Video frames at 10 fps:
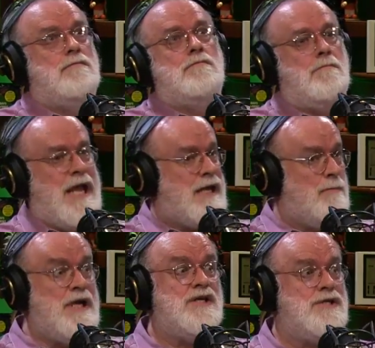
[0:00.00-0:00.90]
make
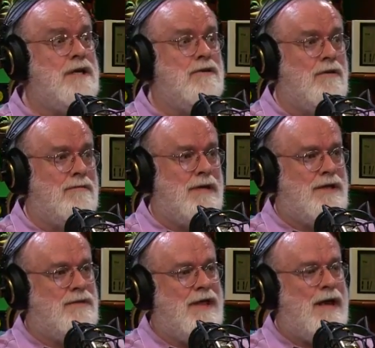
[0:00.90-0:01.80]
a big signal
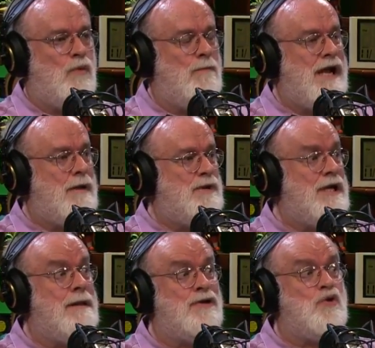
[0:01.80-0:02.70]
and that will make a
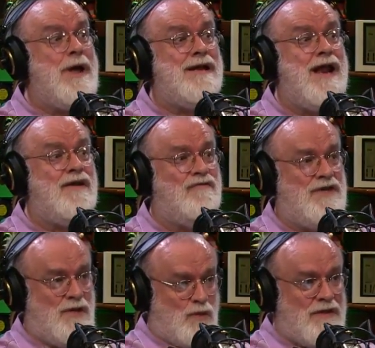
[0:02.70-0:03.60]
big electromagnetic
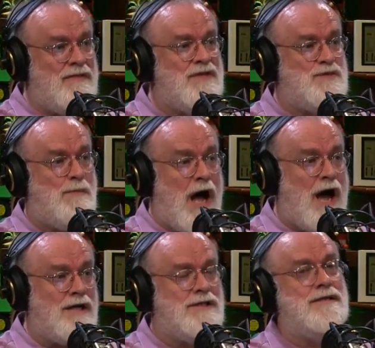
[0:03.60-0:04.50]
field within this
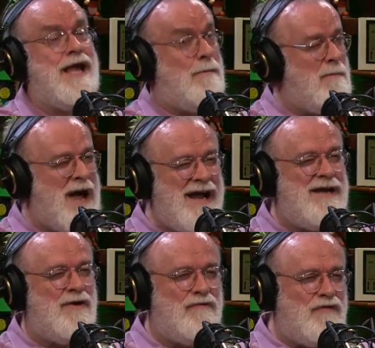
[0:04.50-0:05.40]
box and that might
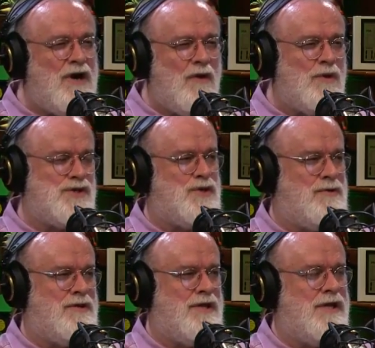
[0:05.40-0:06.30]
interfere with
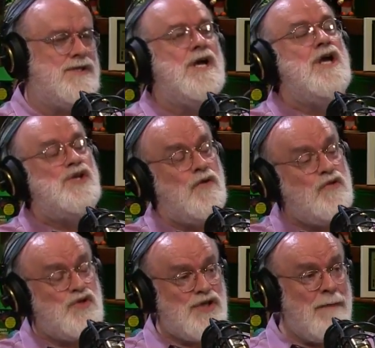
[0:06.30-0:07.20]
certain things so
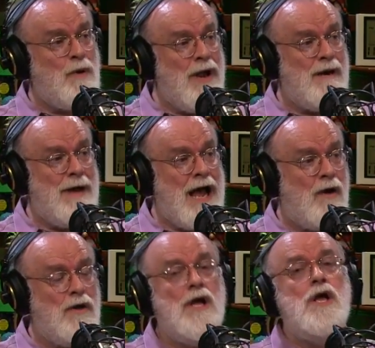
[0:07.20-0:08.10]
if you separate them
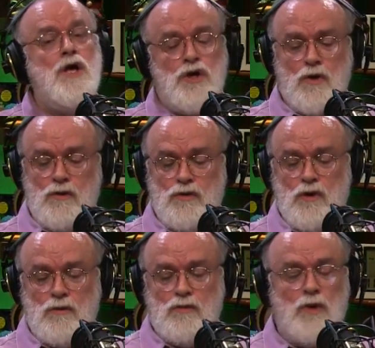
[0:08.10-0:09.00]
out you're
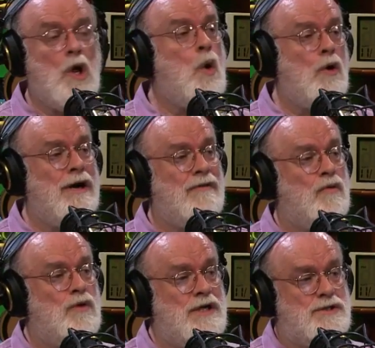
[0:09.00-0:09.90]
you're lowering
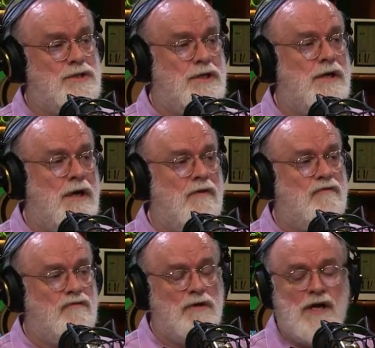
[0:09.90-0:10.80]
the risk
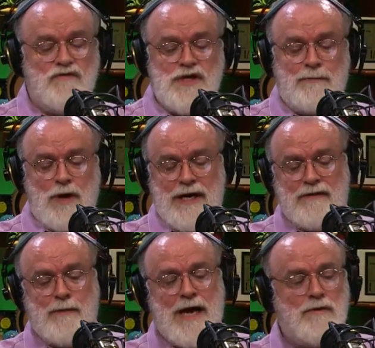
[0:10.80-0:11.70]
of of
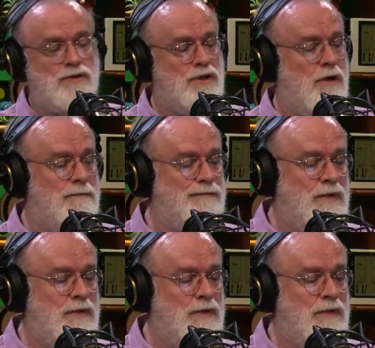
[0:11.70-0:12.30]
separating them out so